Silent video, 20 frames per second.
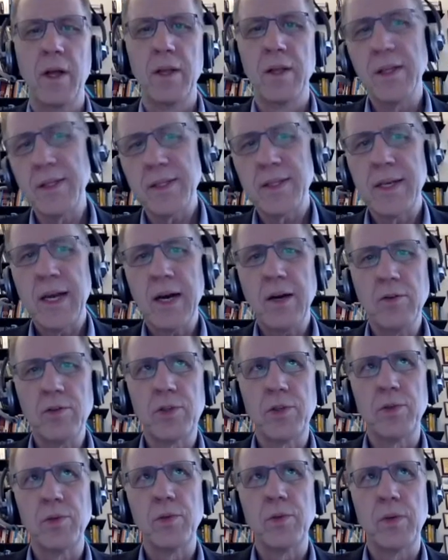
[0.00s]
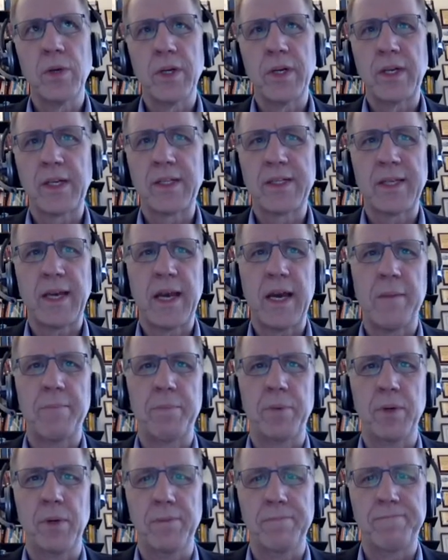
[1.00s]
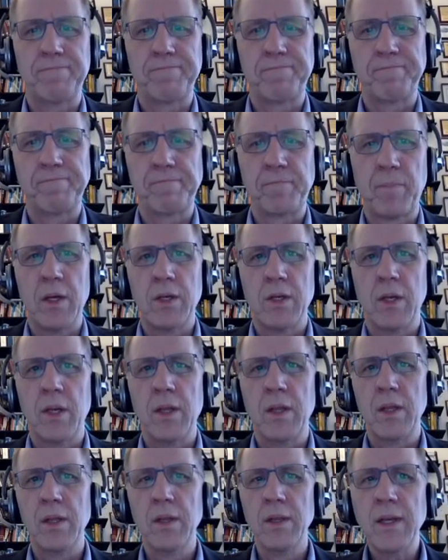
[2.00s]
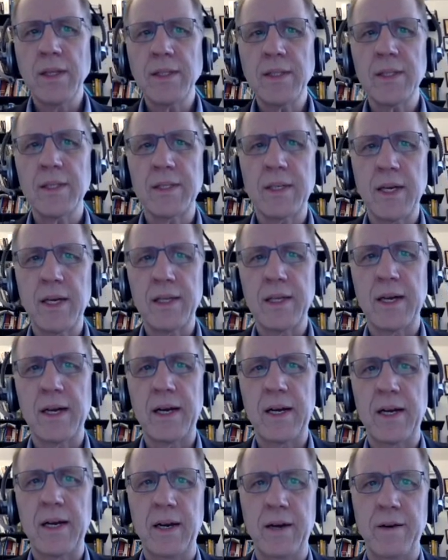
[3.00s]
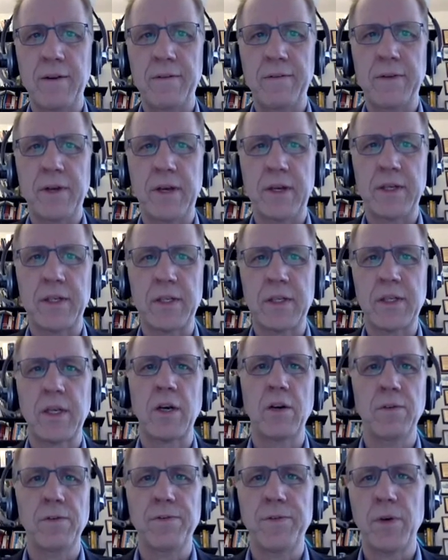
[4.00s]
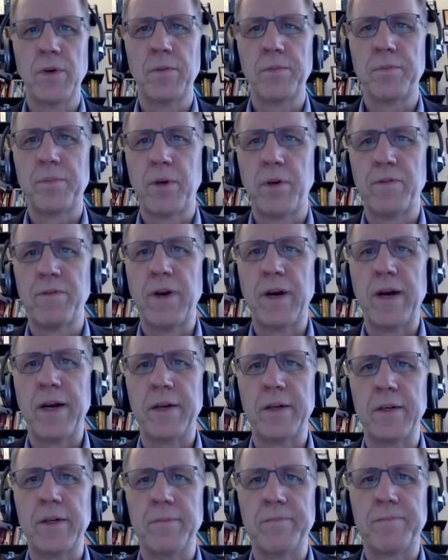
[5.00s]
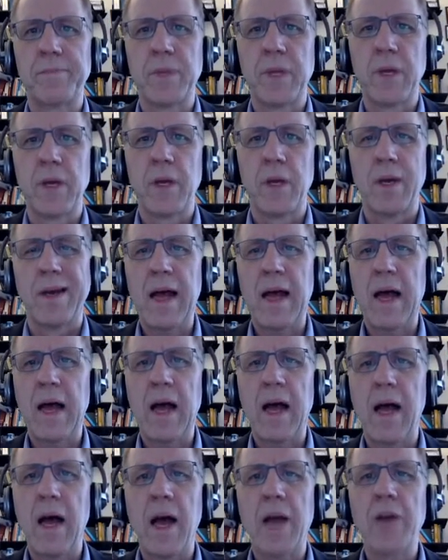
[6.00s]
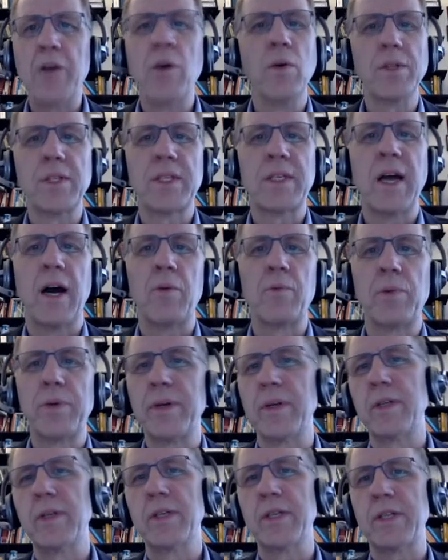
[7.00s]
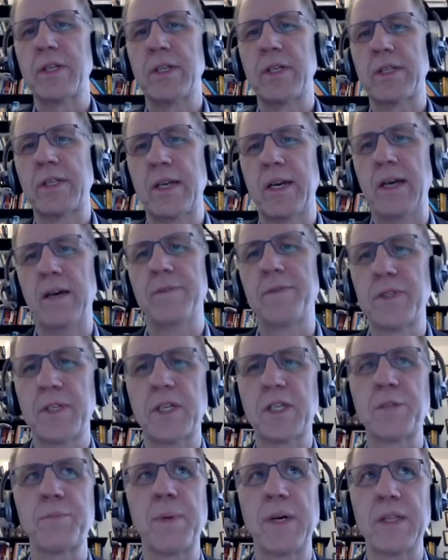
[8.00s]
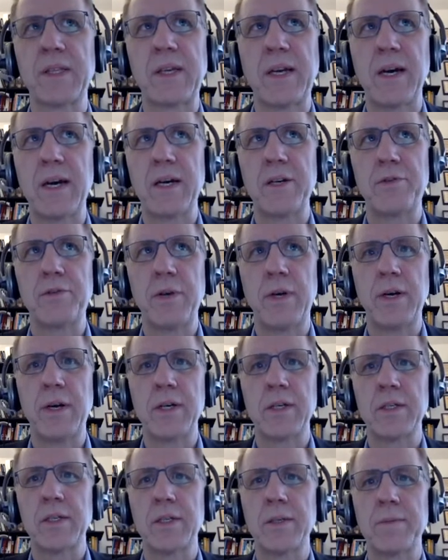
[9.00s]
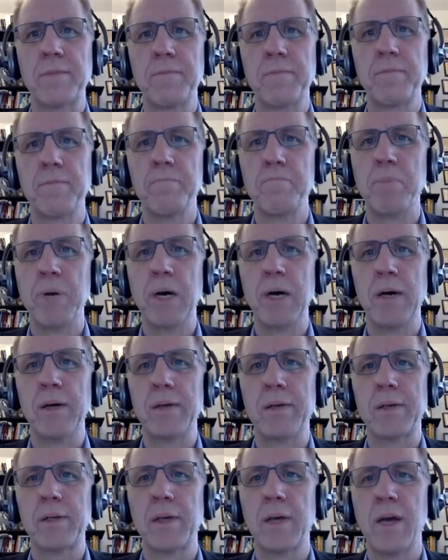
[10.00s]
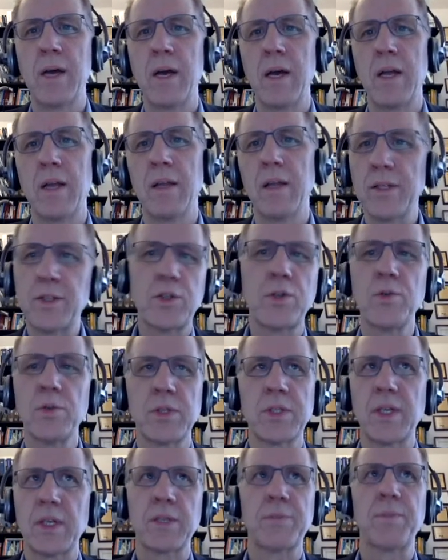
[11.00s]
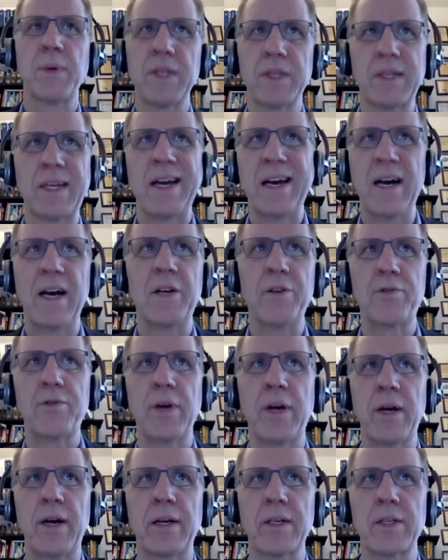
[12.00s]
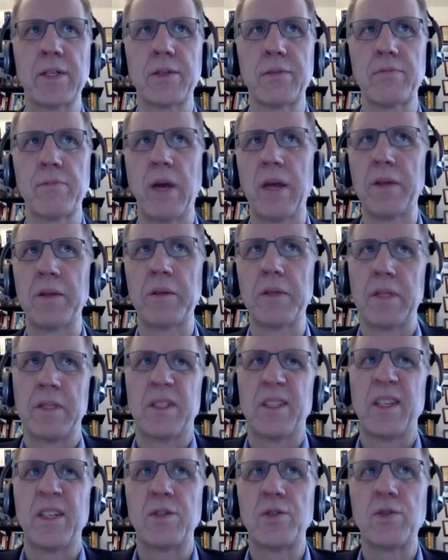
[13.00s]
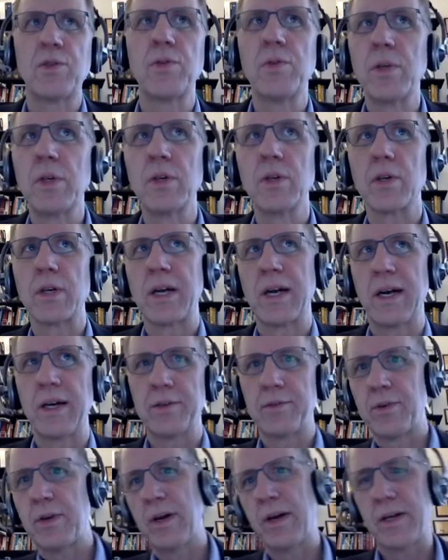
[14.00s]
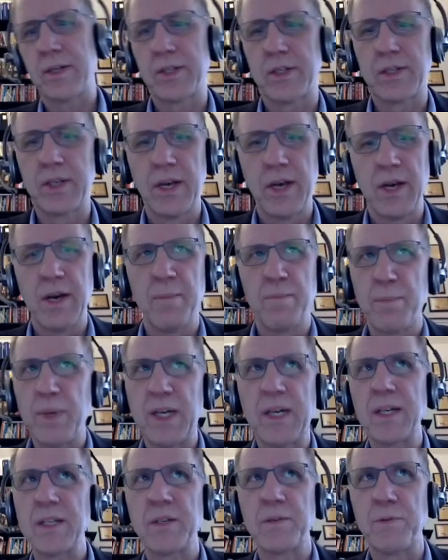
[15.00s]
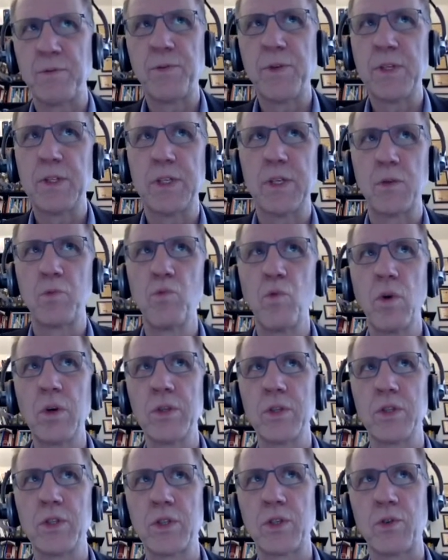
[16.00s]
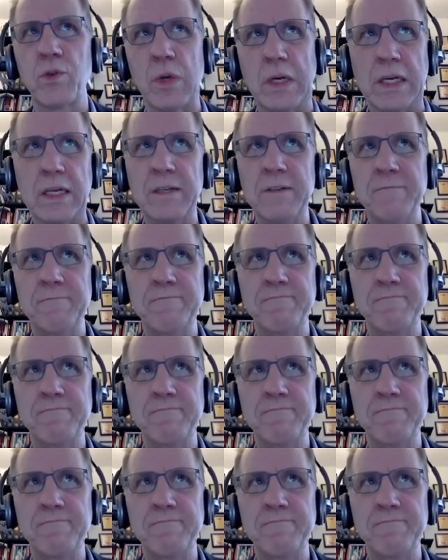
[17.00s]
Let's now do an example. Let's say that I have a cell phone provider. I know it's not realistic to have 6-month contracts, but let's use 6-month contracts rather than, say, 2-year contracts because it fits on one screen.